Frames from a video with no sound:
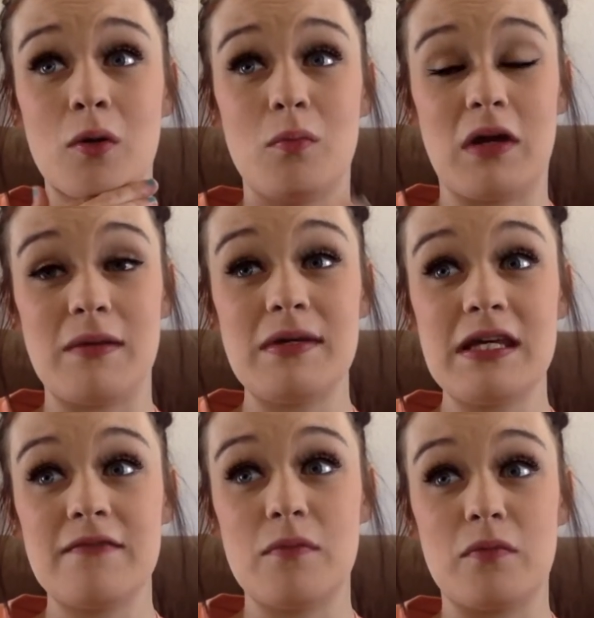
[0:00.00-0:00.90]
maybe
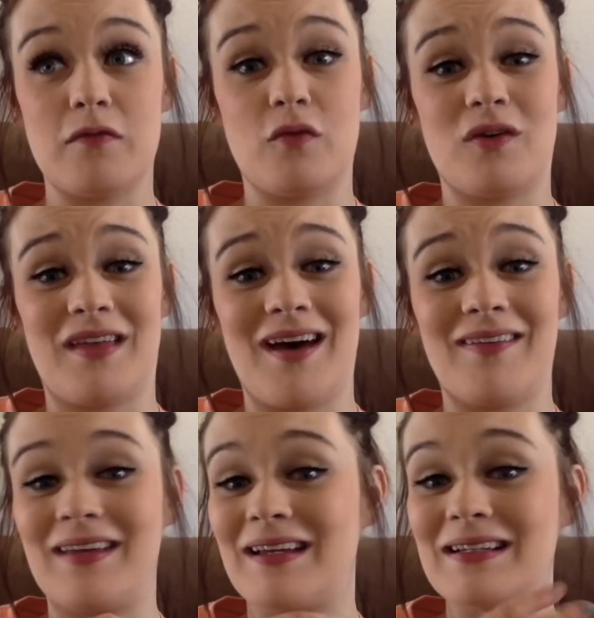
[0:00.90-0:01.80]
even before that,
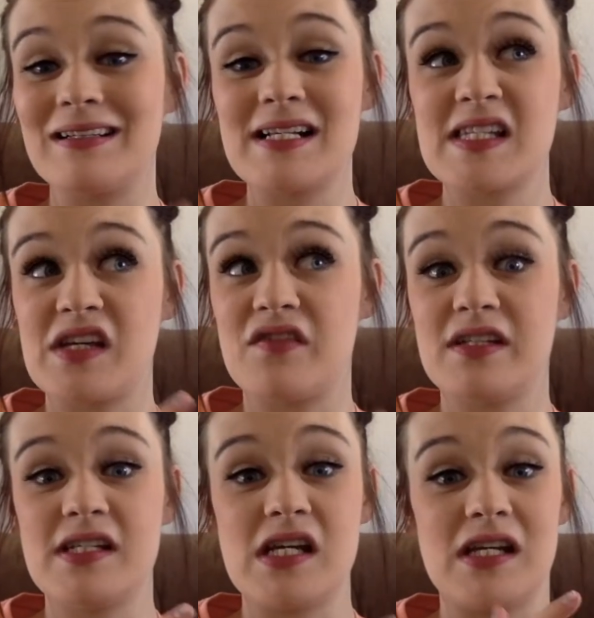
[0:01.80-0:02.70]
like
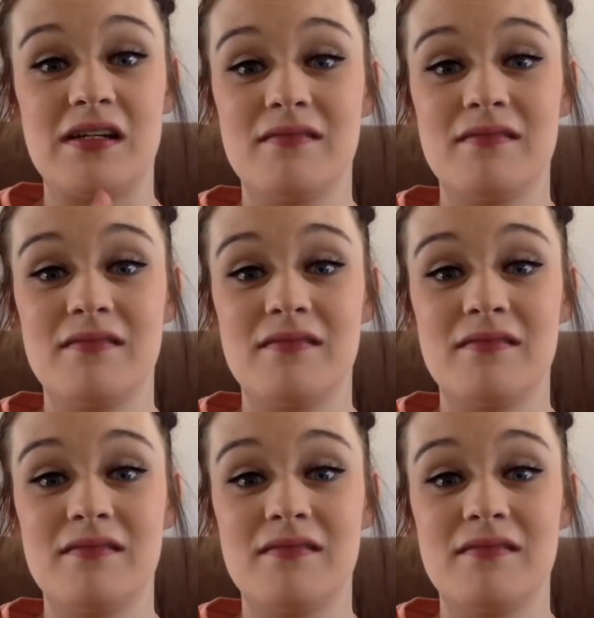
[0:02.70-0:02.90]
17,